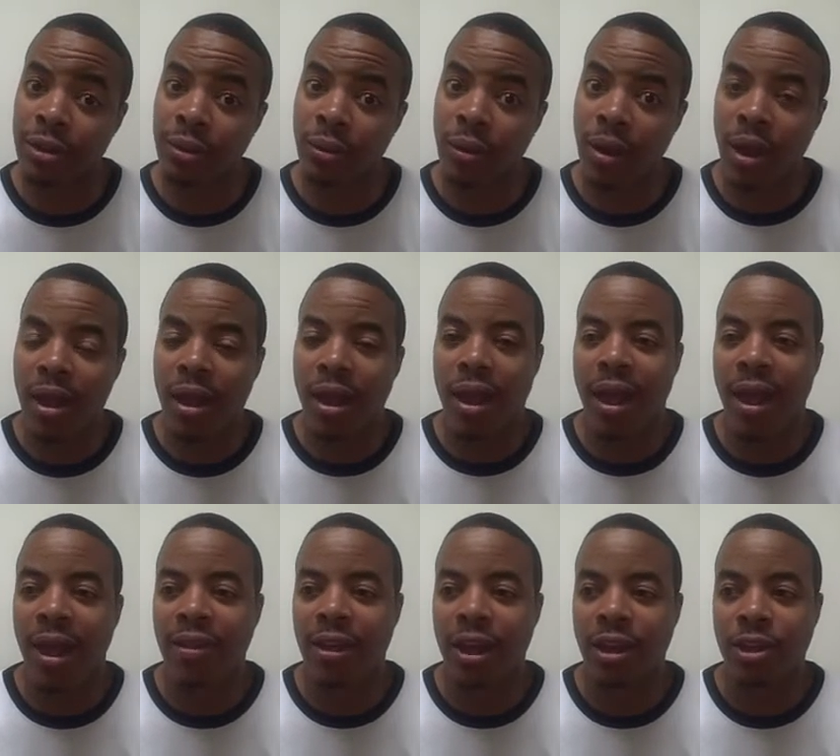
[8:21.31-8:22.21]
and that you
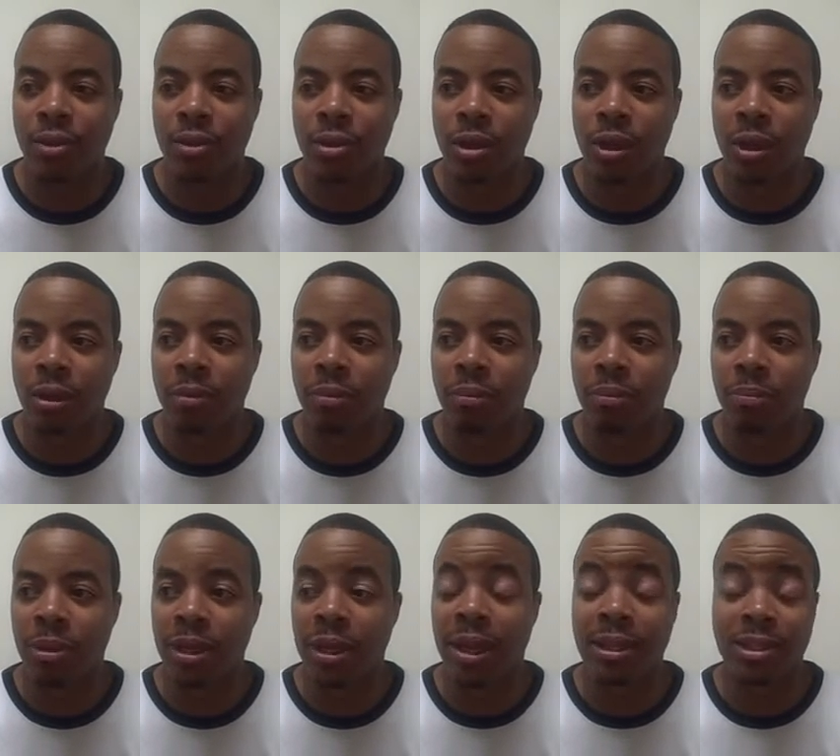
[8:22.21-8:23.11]
can be
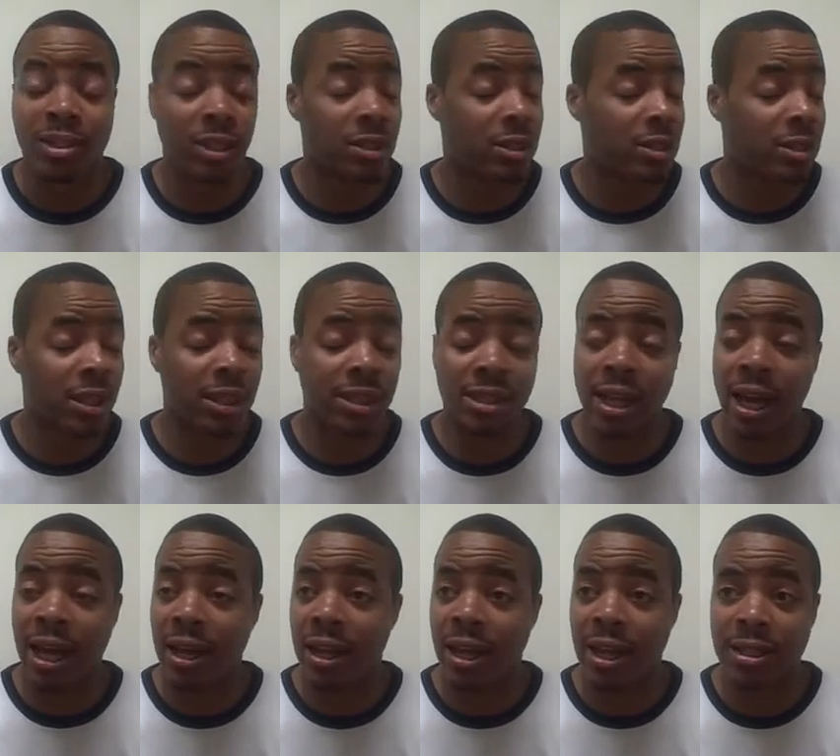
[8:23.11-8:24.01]
just as exciting as
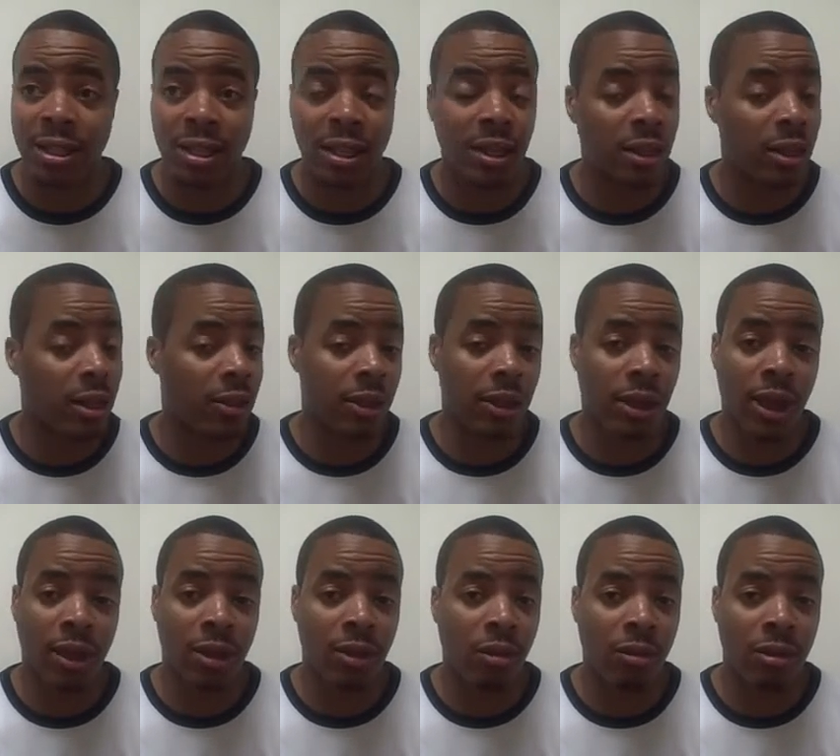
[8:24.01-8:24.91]
any other categories
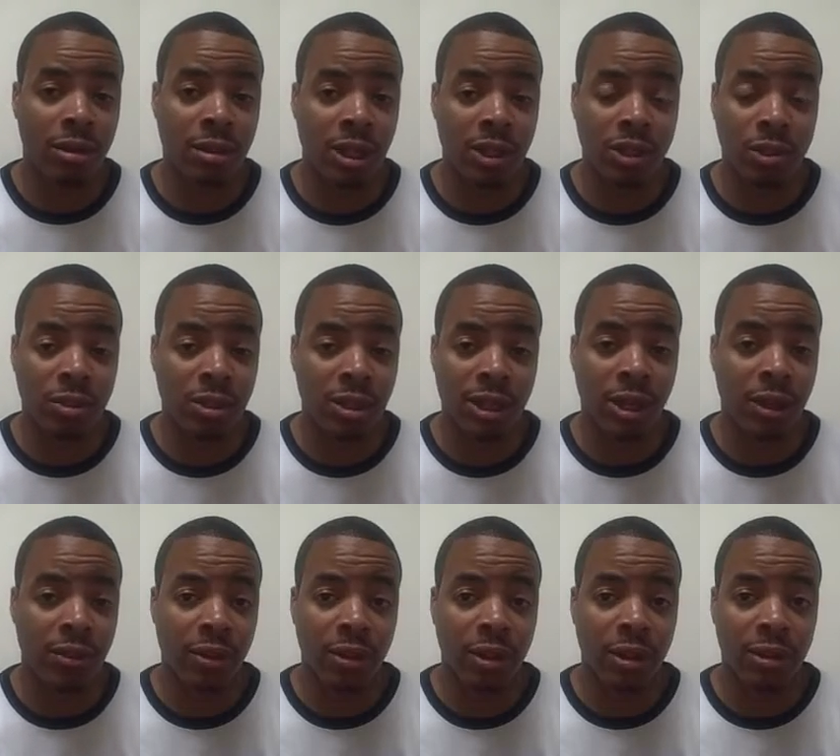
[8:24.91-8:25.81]
that you see out there
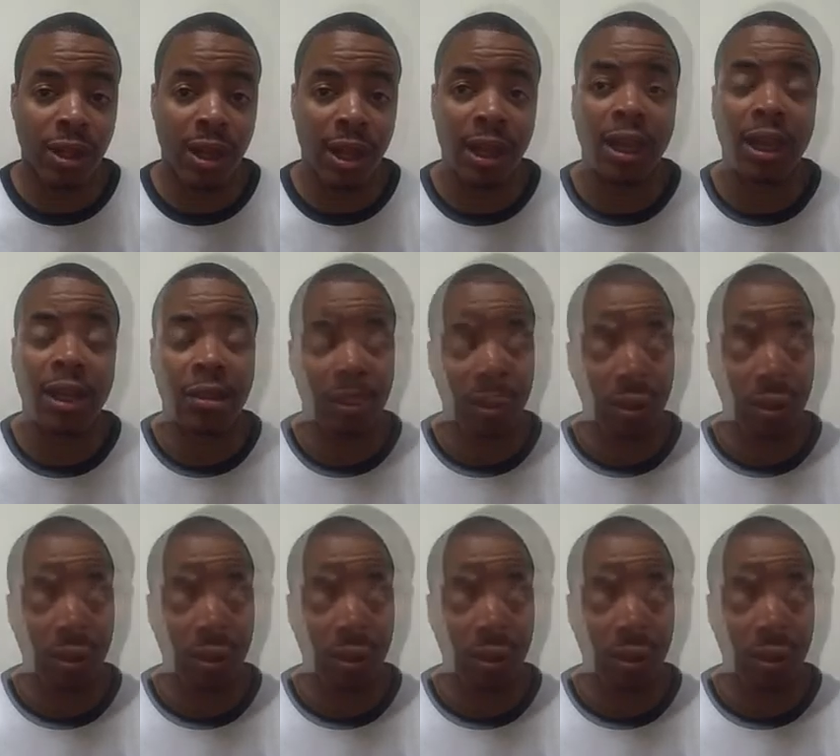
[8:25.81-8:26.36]
today in the old way.